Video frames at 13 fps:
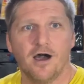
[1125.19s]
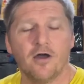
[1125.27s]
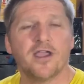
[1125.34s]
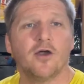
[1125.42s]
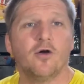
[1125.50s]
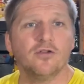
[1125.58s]

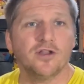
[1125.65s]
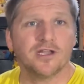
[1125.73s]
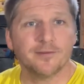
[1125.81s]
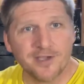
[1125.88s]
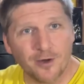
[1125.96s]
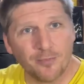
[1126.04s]
okay, hold
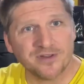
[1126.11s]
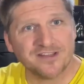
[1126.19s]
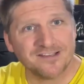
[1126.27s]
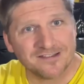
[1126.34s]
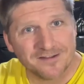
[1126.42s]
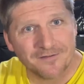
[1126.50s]
on, let me go put
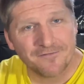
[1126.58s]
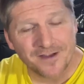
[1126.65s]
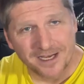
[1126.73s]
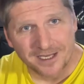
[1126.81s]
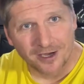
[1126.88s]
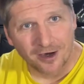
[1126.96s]
these in the
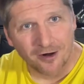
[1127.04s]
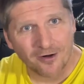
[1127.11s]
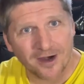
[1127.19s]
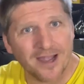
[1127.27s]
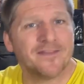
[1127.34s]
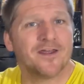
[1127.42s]

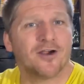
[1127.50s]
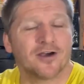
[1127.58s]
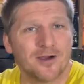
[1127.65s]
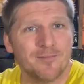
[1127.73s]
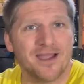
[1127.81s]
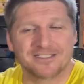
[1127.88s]
video and then
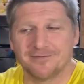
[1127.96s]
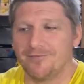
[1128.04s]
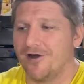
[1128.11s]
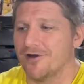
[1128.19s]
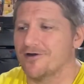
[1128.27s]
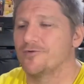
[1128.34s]
I'll come back
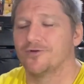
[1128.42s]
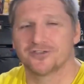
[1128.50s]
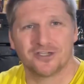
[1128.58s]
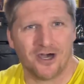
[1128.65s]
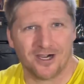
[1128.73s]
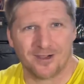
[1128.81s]
tomorrow and
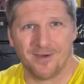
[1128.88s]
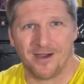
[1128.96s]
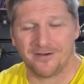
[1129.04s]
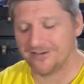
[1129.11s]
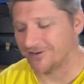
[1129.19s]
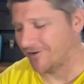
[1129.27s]
we'll talk
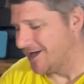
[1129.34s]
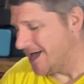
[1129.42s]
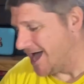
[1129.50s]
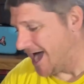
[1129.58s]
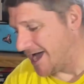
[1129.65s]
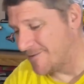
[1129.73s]
about it. So
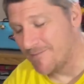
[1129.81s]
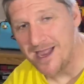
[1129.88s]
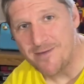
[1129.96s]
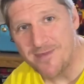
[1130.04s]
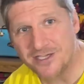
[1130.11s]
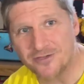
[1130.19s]
I
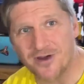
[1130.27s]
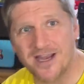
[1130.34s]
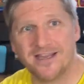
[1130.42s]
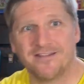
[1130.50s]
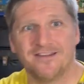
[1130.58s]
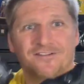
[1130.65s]
might be
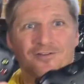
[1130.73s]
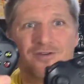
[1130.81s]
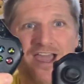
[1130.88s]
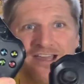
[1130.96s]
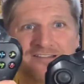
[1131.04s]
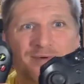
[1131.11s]
trading these
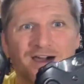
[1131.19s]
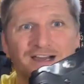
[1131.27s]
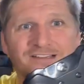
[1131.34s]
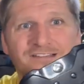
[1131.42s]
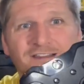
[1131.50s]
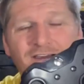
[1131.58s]
two
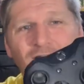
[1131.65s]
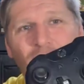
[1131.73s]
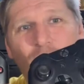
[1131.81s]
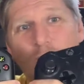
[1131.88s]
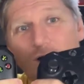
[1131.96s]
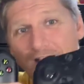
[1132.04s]
Xbox
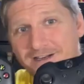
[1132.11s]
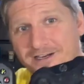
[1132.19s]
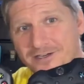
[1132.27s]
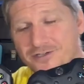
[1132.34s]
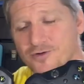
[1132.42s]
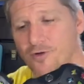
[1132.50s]

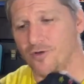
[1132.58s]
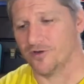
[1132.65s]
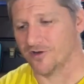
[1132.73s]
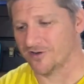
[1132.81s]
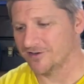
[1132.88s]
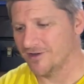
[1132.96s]
One
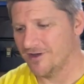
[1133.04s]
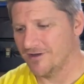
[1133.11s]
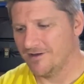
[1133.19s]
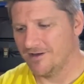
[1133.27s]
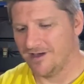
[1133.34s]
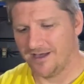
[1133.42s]
controllers
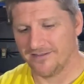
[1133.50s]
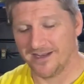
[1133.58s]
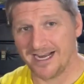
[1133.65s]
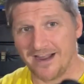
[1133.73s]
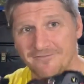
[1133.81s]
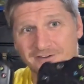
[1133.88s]
uh,
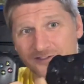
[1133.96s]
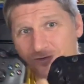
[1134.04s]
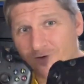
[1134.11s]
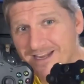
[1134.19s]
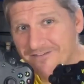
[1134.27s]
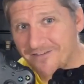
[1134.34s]
that I got for
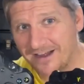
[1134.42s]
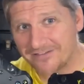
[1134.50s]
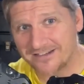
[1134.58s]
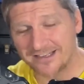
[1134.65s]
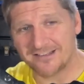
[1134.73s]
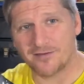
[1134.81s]

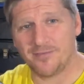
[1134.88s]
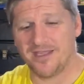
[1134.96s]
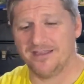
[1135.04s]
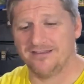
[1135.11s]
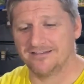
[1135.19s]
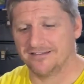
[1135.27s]
25 cents a
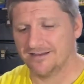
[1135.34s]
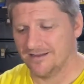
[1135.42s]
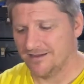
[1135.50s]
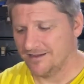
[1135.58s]
piece